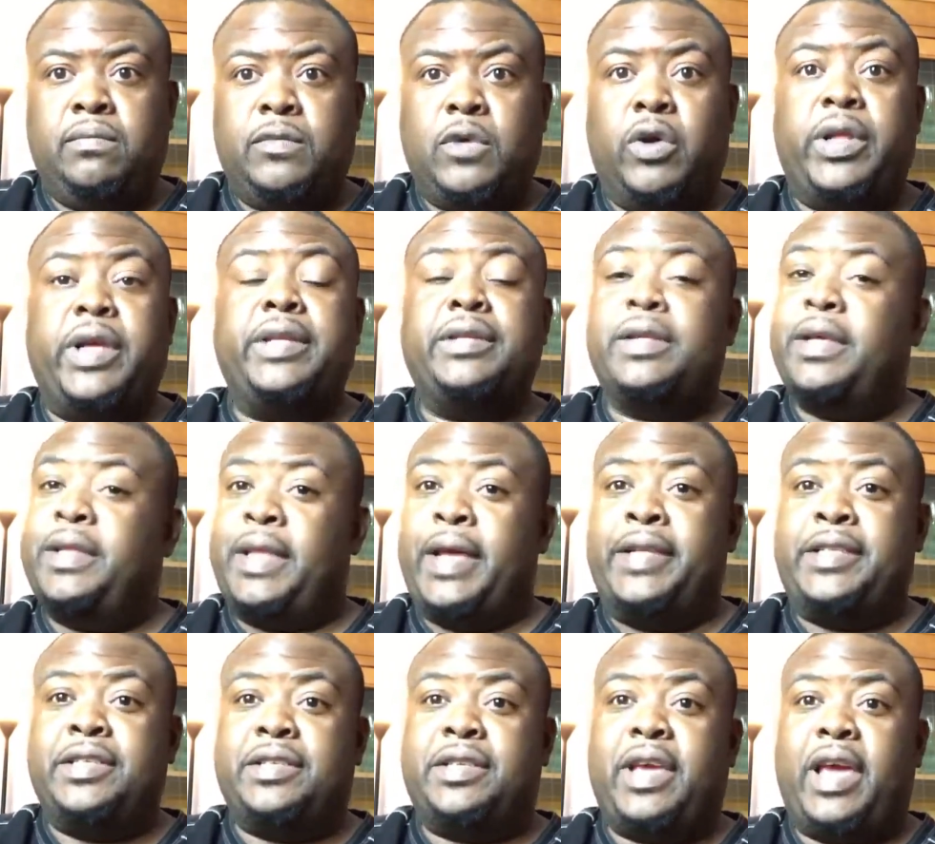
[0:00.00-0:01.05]
Oh, they
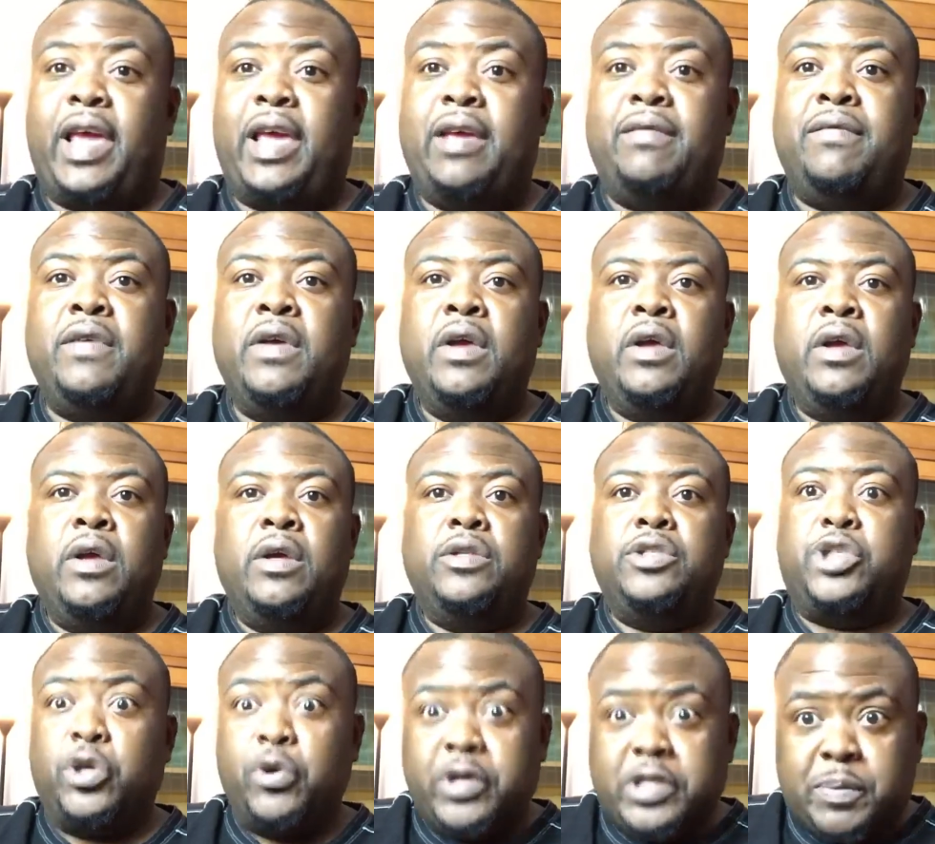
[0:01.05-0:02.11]
just gave
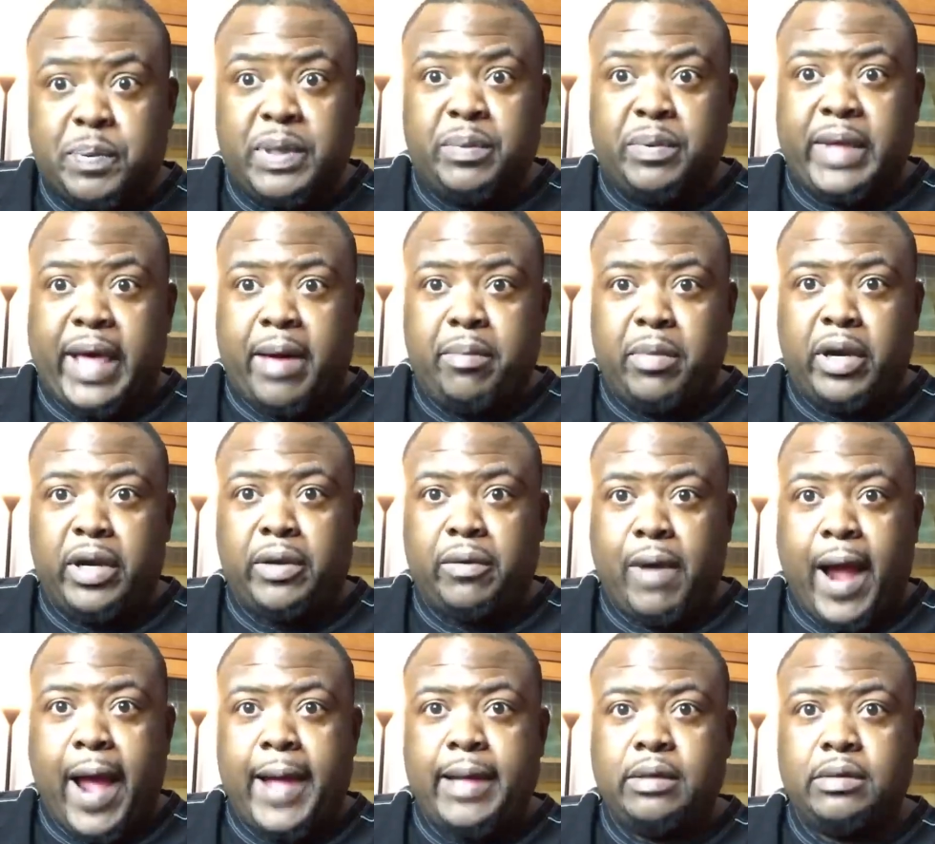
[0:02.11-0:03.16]
Jewish people that money,
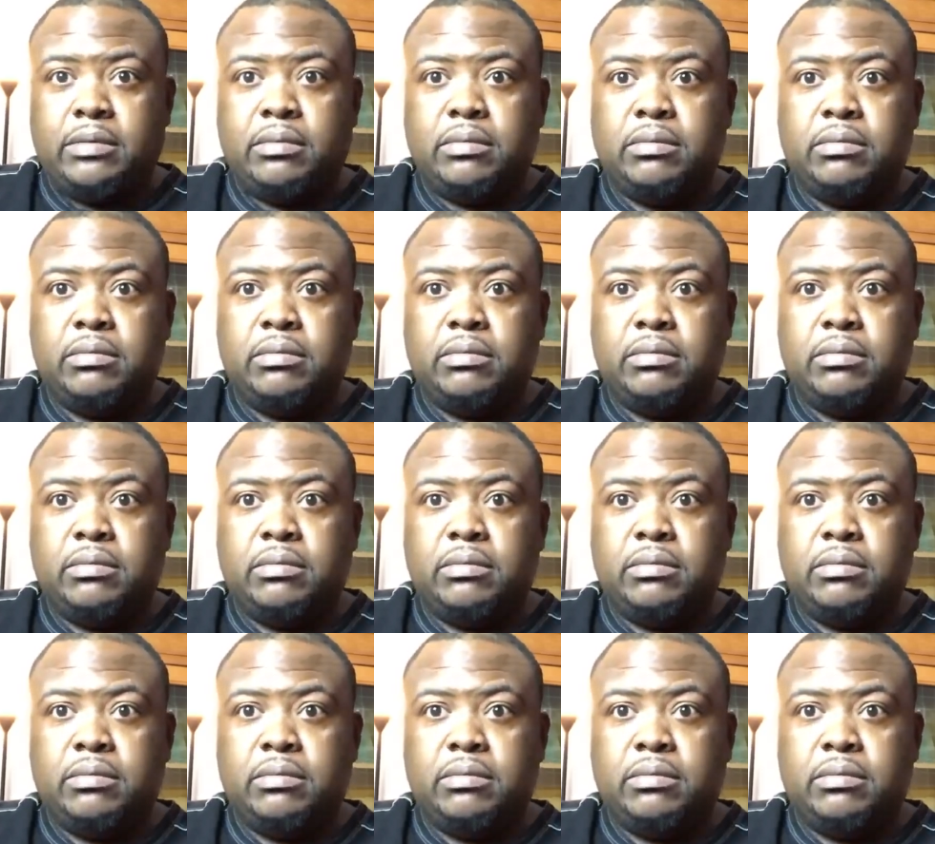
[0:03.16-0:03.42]
right?